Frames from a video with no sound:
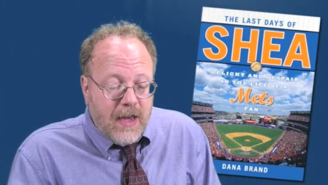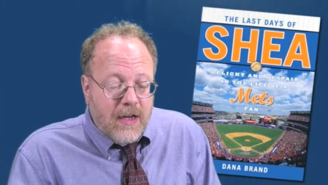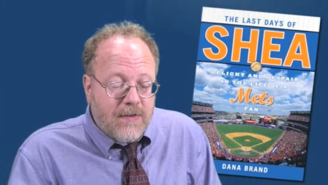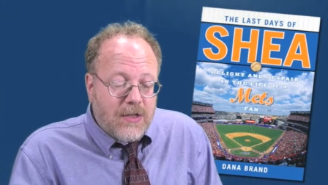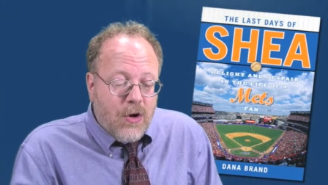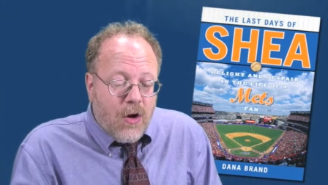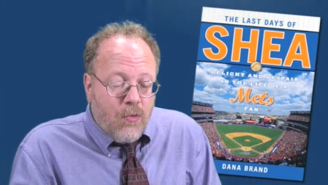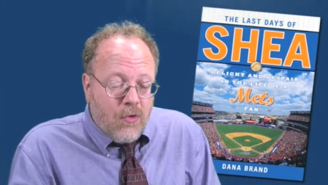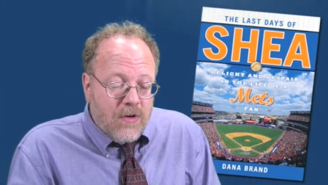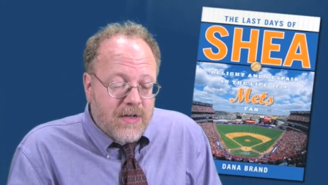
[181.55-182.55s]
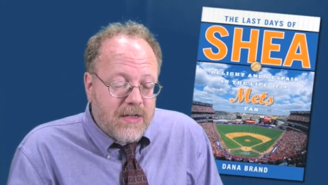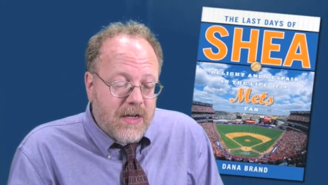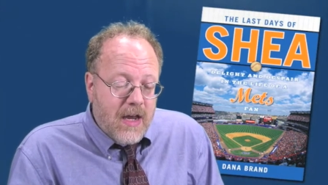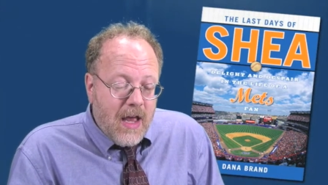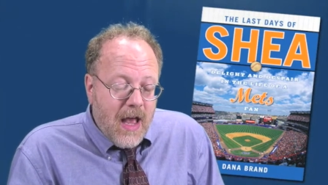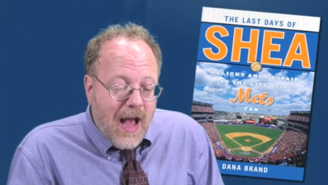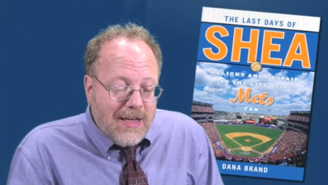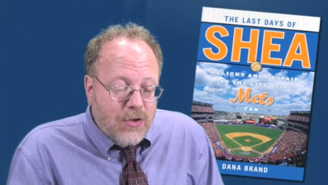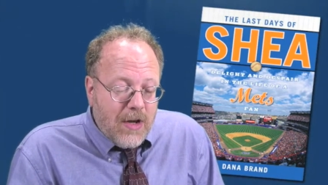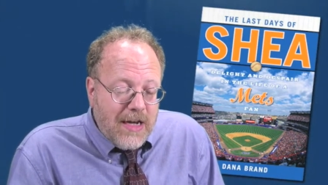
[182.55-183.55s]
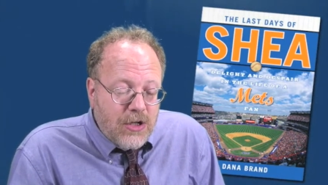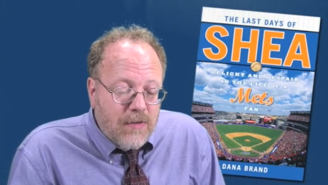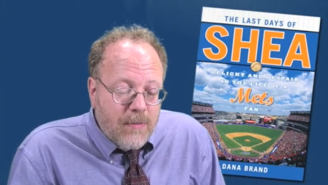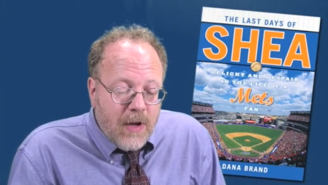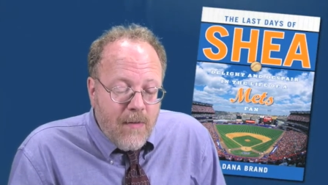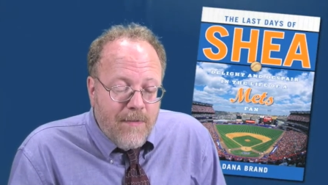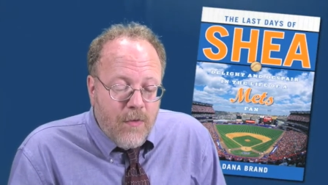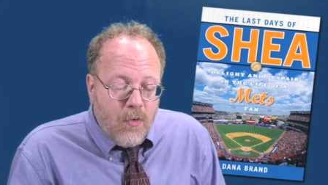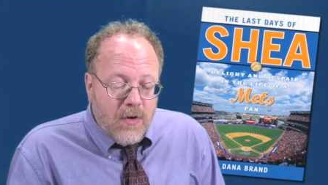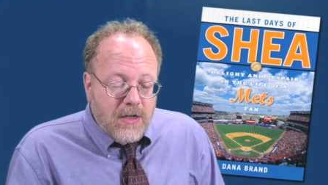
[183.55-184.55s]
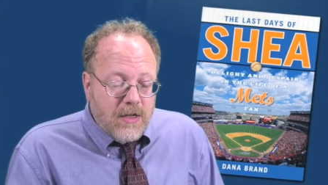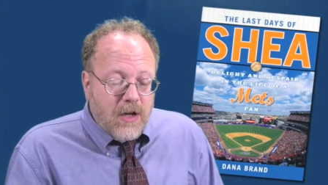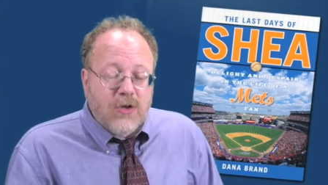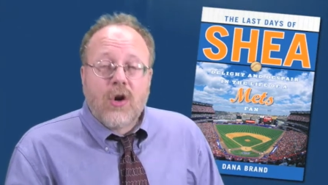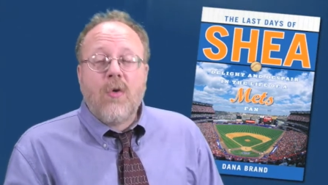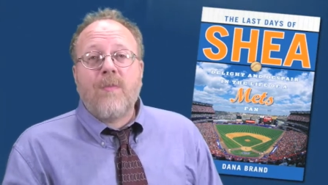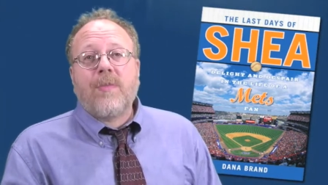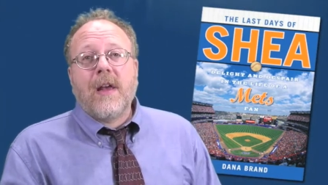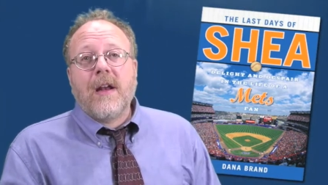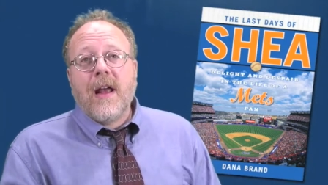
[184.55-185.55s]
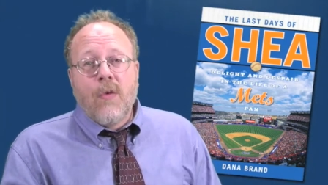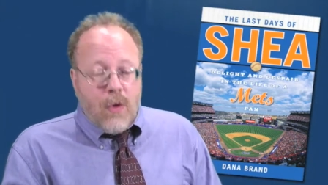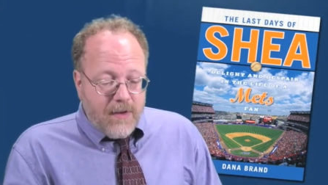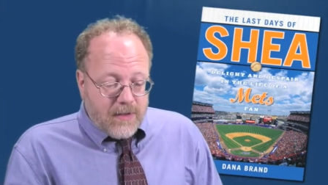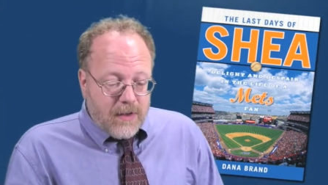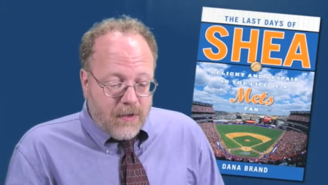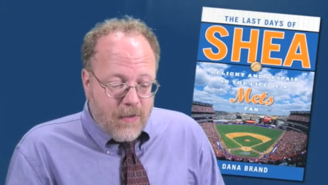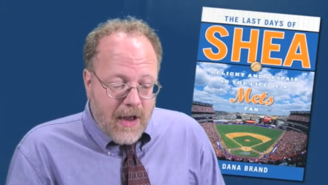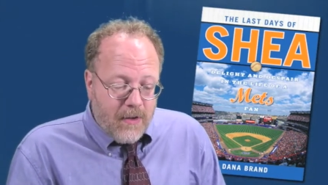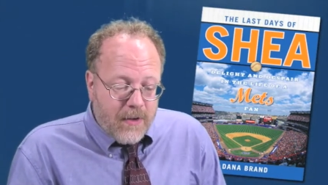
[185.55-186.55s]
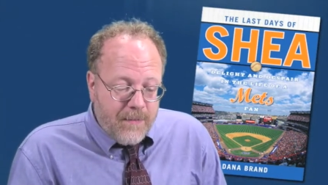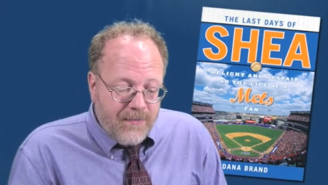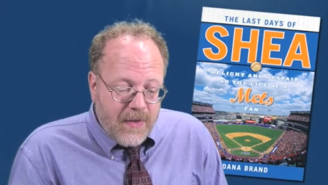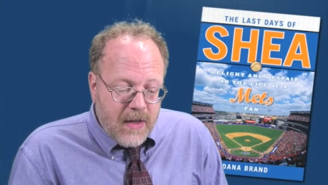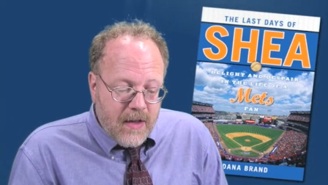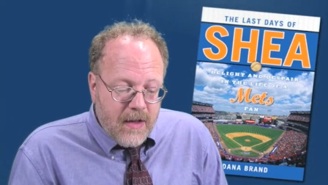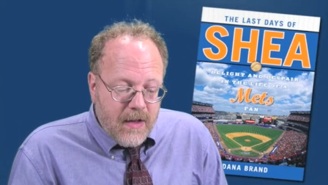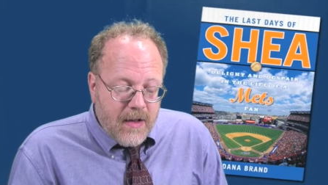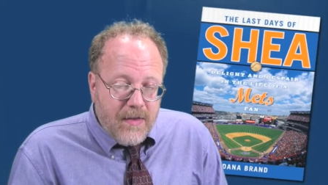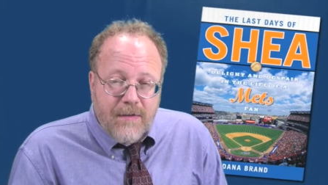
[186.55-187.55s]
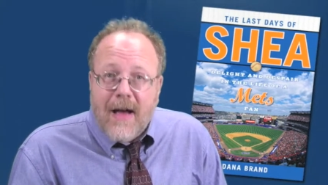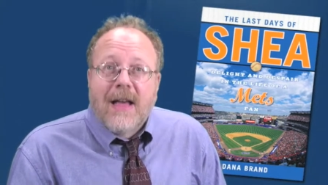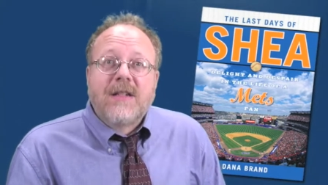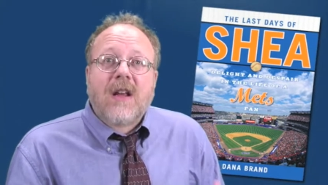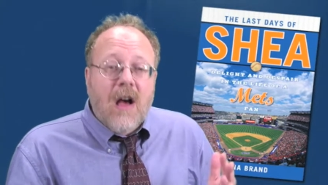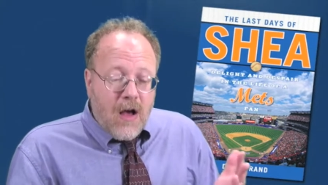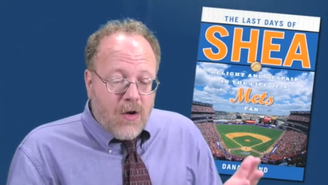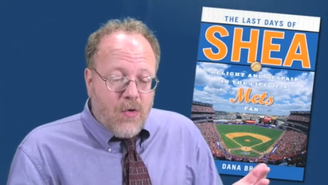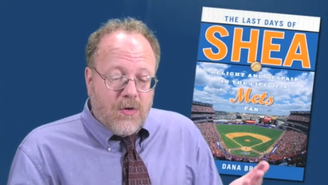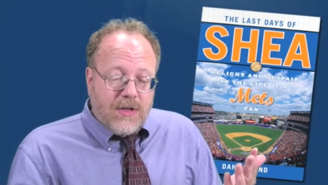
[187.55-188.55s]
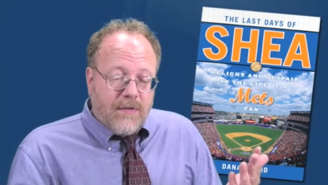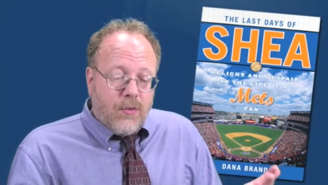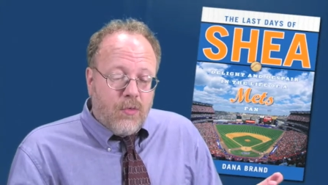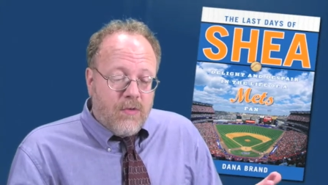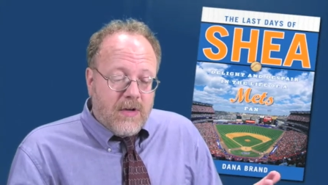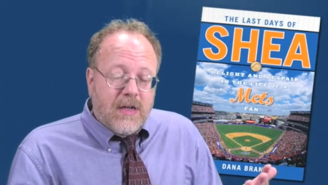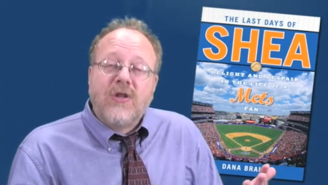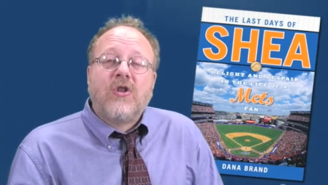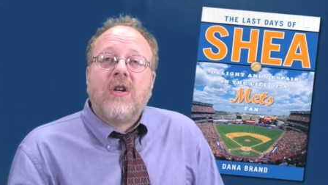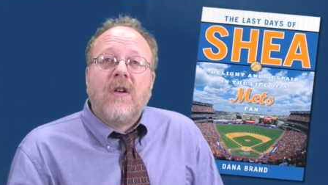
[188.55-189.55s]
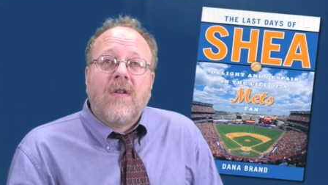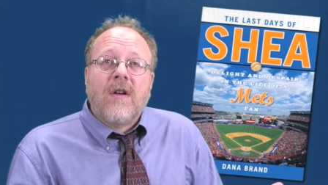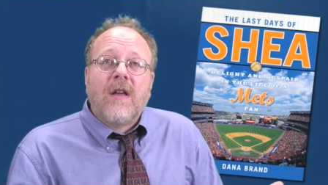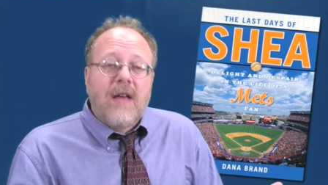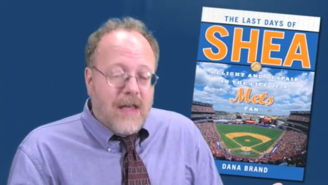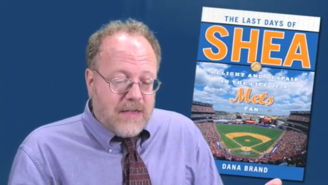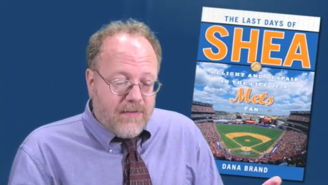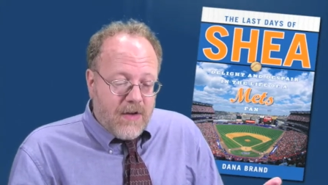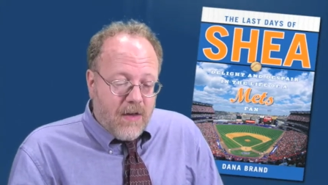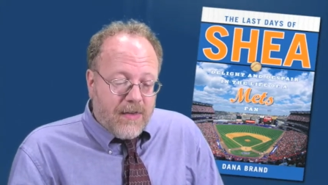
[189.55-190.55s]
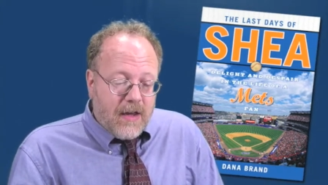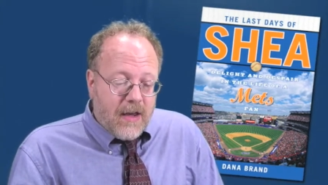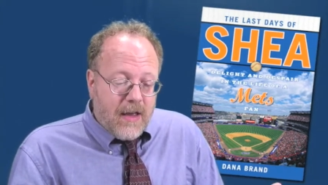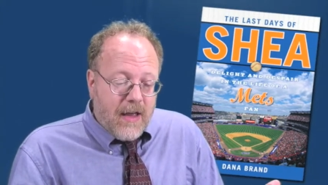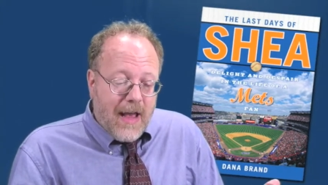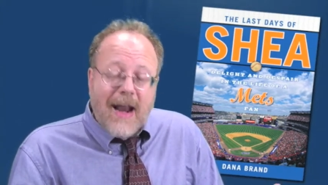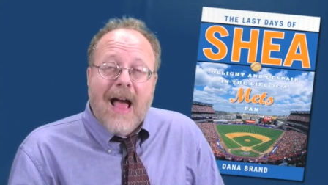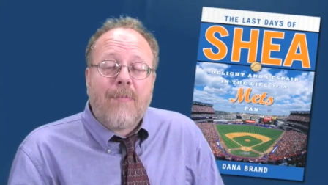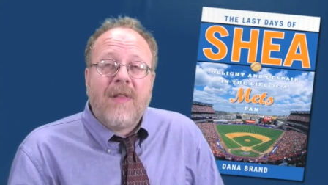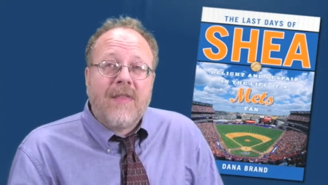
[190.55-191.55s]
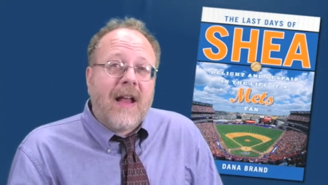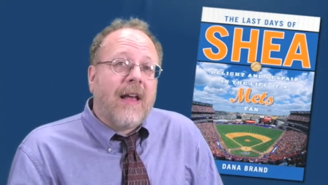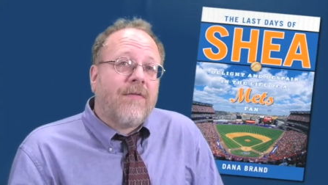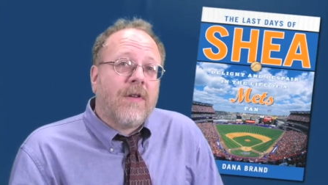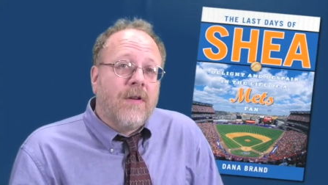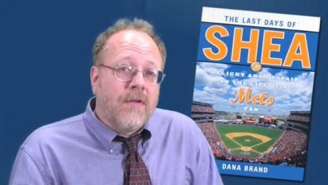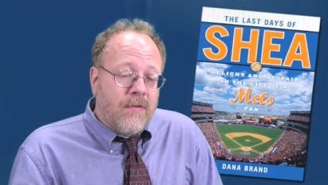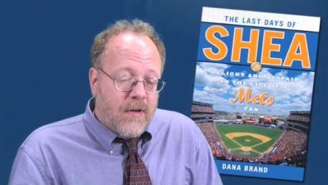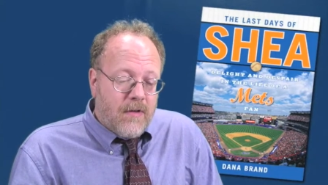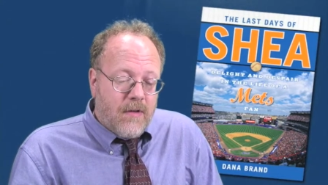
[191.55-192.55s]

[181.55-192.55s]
end of Star Wars, I saw each of them come forward to touch home plate and wave to the crowd. The vast concourse of the wounded cheered as if nothing had happened that afternoon.